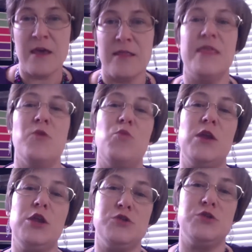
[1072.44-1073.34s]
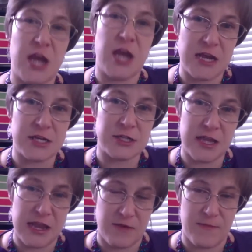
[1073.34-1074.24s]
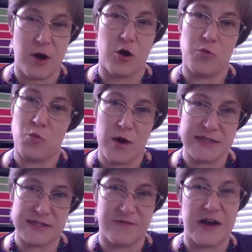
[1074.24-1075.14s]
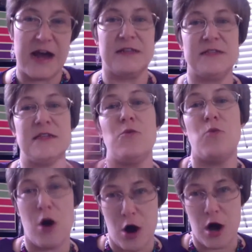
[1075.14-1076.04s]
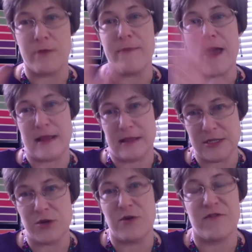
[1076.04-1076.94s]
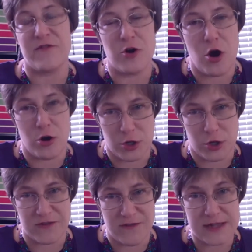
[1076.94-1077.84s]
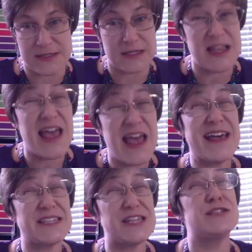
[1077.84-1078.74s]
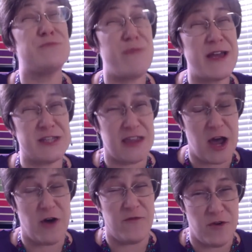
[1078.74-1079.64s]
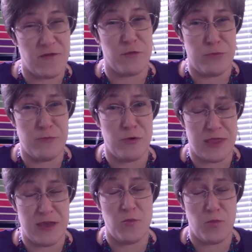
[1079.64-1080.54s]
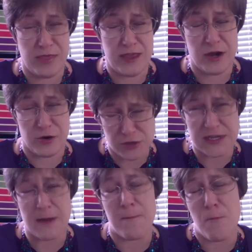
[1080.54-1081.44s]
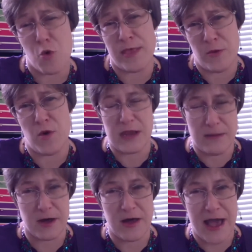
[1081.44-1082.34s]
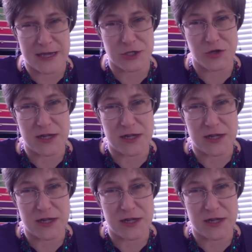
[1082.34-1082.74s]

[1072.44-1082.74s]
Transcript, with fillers: then when you change the email on one device, it will automatically do it for all your devices. That's especially helpful for people that are using more than one email address.